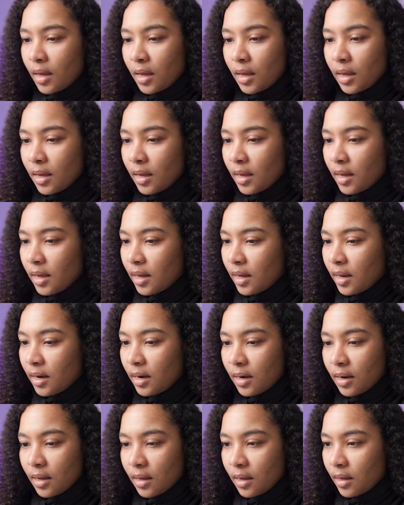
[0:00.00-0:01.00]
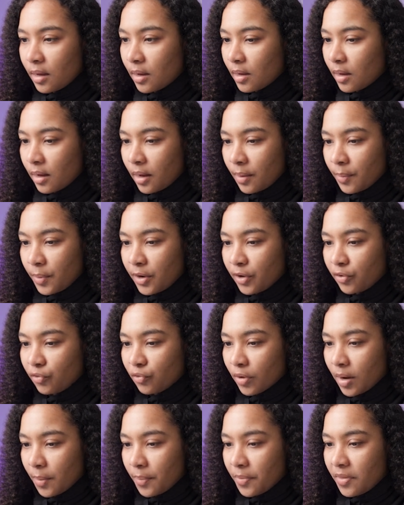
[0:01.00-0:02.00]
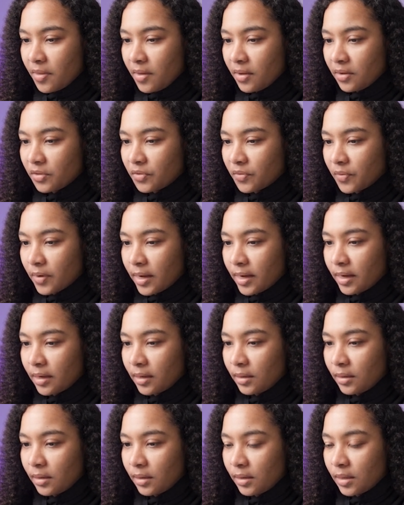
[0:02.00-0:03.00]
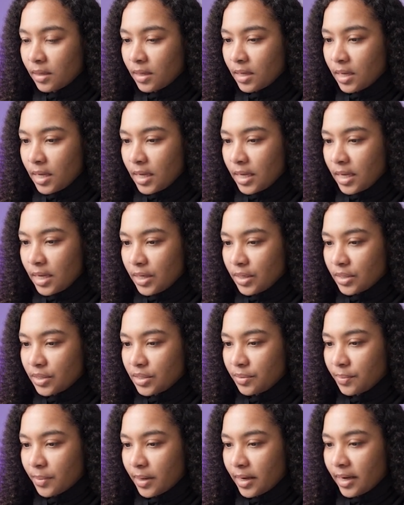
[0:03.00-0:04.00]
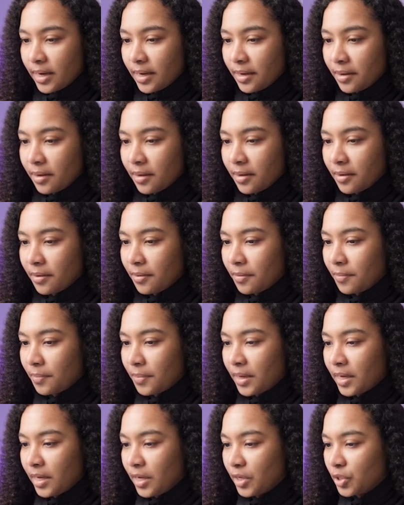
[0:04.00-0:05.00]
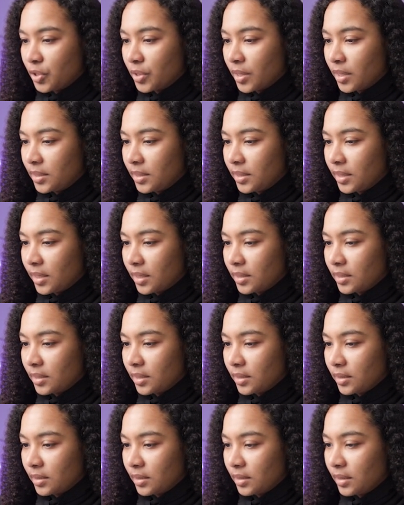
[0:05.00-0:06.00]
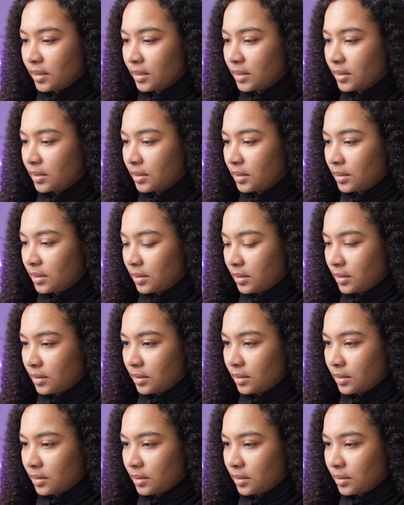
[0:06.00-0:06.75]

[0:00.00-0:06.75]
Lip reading: And I'm going to drop this file into my page.tsx.